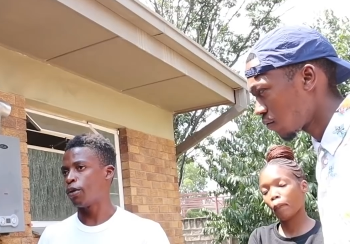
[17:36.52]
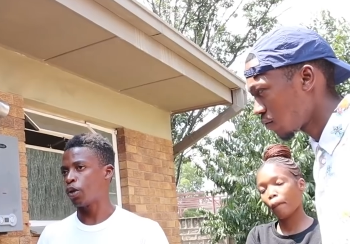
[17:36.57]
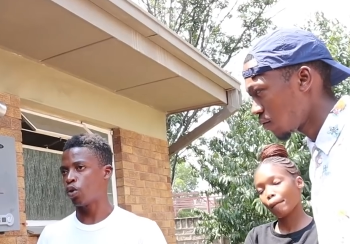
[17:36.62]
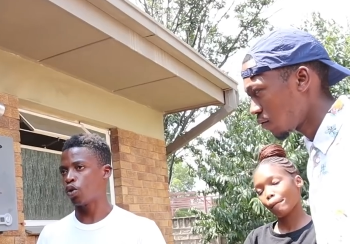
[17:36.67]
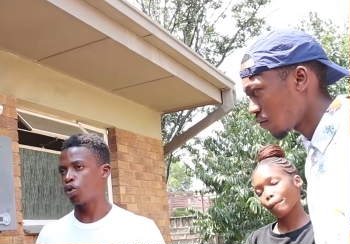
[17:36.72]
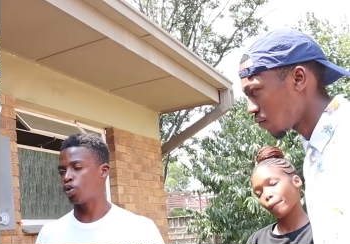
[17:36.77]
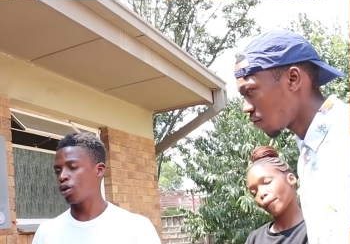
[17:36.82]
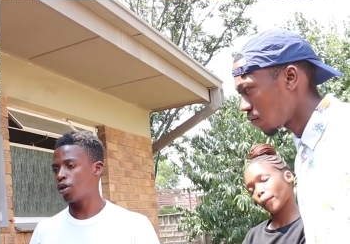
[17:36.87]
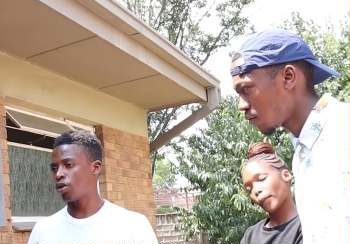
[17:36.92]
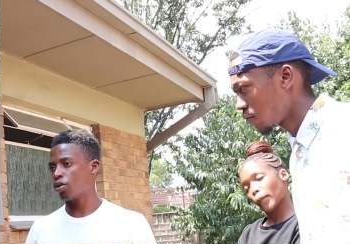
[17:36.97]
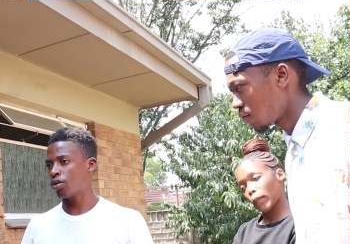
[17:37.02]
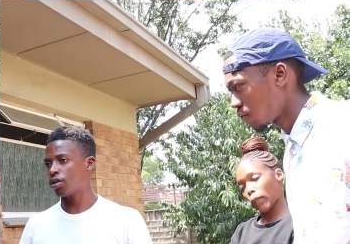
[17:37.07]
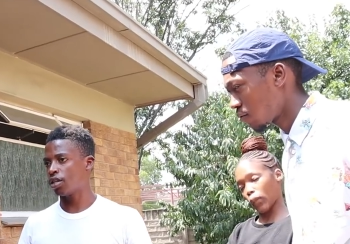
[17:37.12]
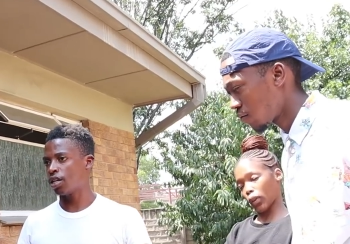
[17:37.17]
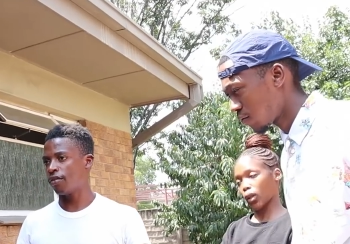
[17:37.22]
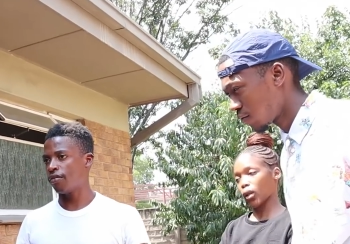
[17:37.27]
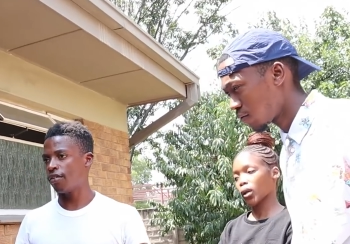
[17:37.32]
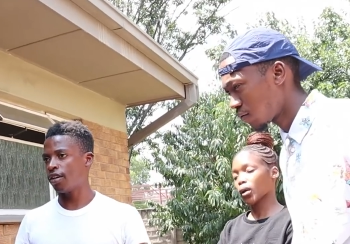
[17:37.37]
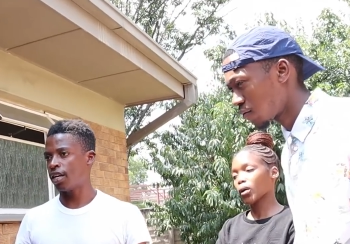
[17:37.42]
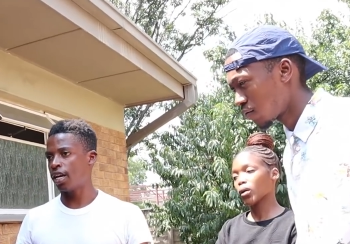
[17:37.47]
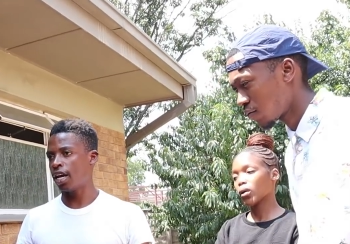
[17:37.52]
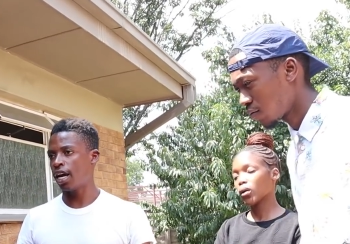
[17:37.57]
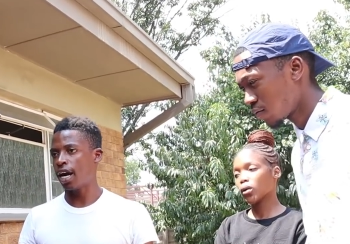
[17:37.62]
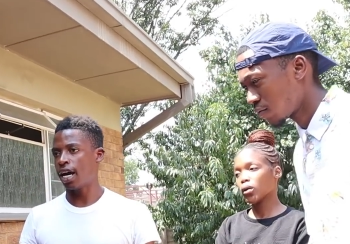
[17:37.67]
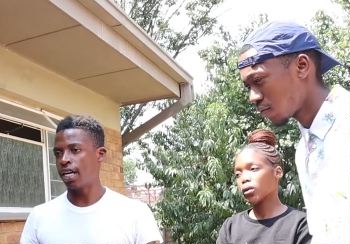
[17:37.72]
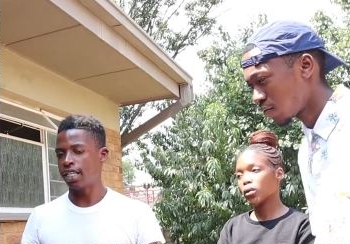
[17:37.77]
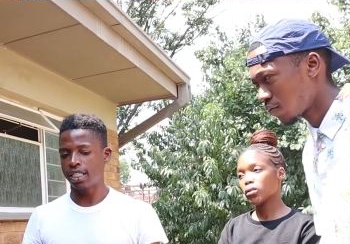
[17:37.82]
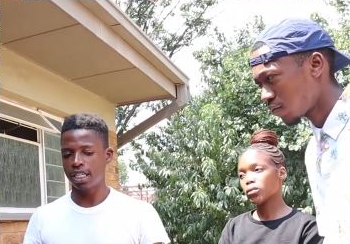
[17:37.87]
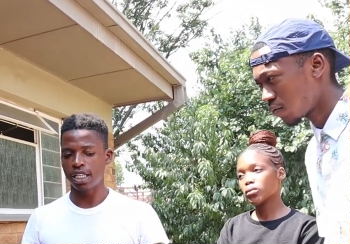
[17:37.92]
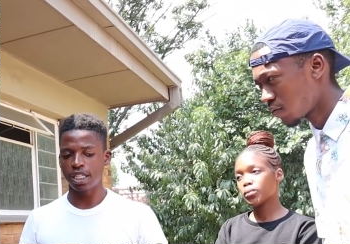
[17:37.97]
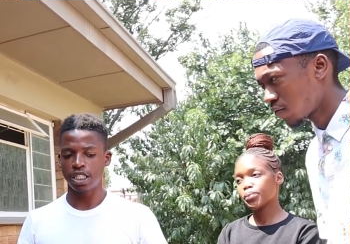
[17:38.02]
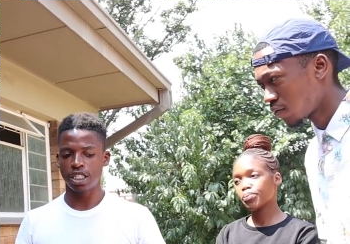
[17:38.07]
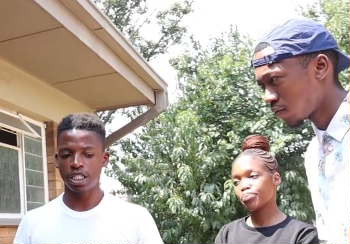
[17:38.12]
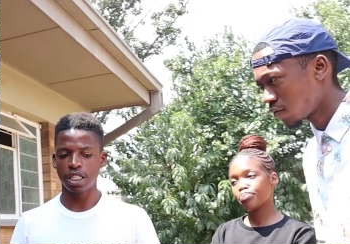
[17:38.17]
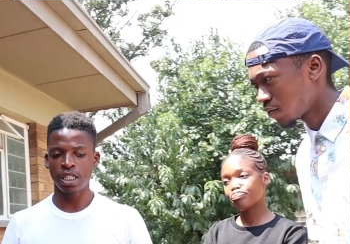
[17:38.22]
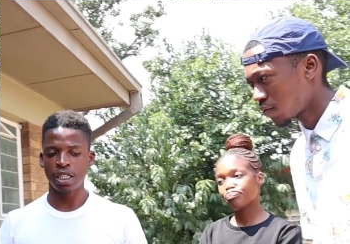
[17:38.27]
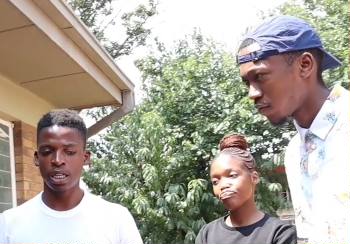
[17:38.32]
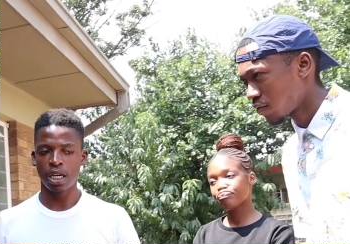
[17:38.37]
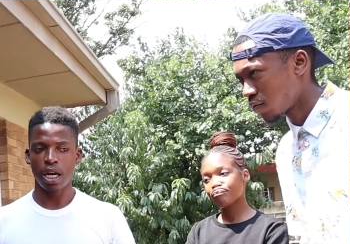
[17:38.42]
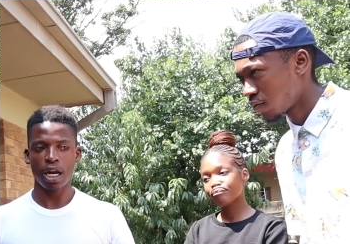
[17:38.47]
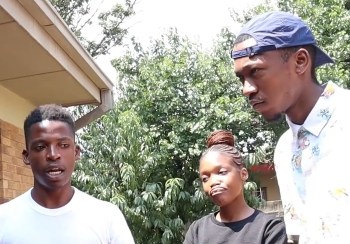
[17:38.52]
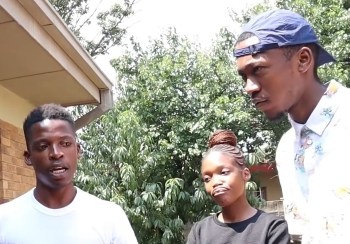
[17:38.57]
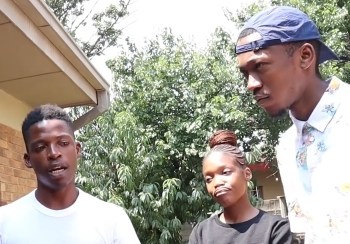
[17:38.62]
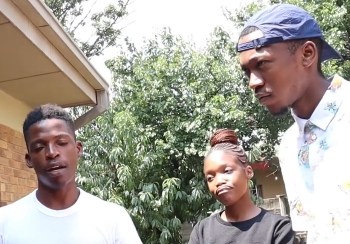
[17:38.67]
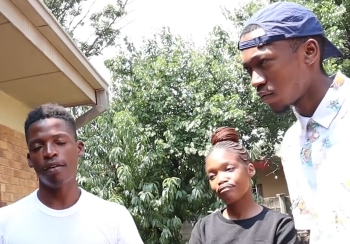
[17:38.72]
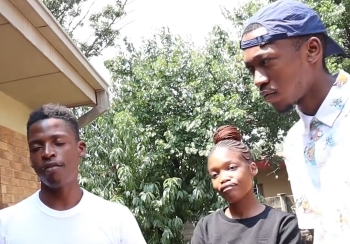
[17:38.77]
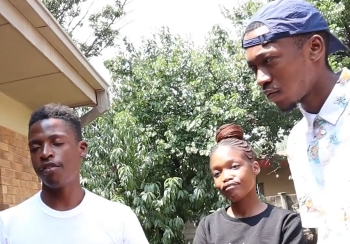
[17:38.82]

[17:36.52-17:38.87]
Speaker 1: because you're not giving her attention and